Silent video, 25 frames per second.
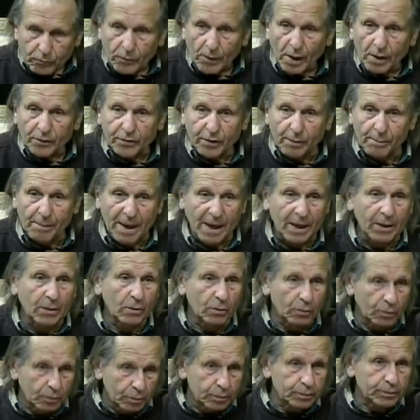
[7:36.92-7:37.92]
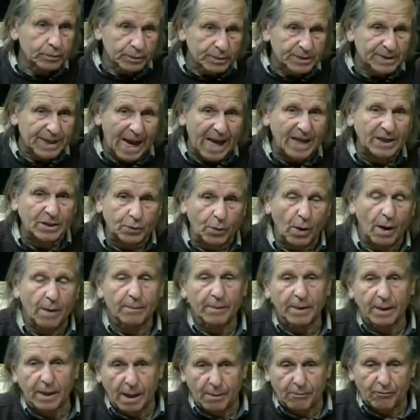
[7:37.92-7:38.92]
the man who sideswiped
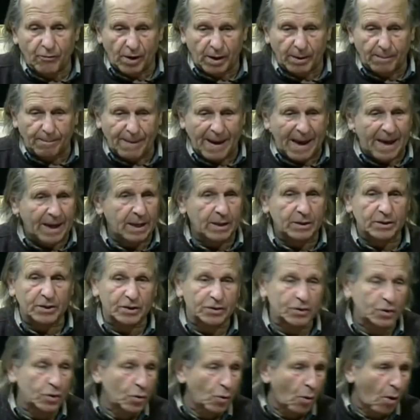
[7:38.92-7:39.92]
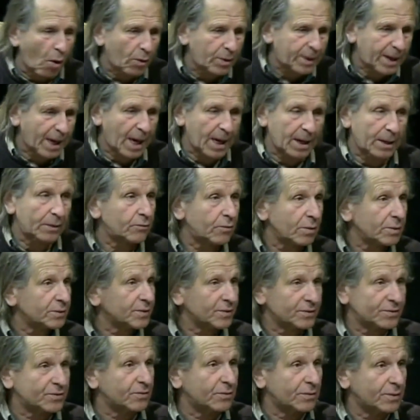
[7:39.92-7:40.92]
me came running back. He says, "Are you okay?"
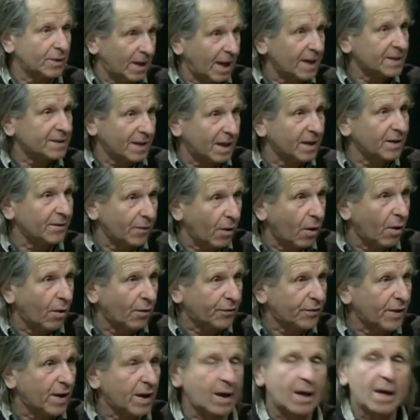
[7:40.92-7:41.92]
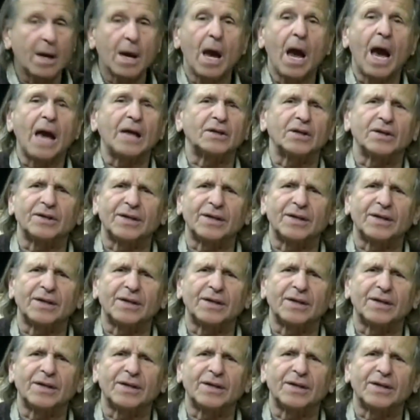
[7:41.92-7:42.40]
Is, Did I tell you the whole thing? I says,